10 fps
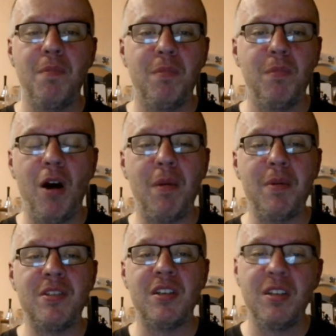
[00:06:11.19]
Mark
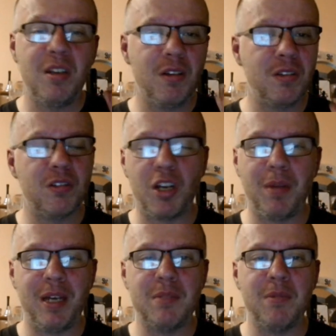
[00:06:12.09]
Robinson, got to
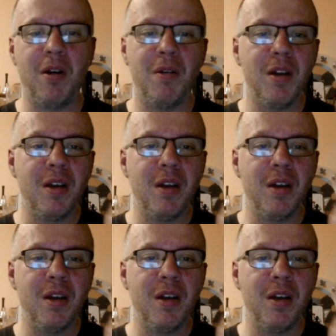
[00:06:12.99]
play tomorrow.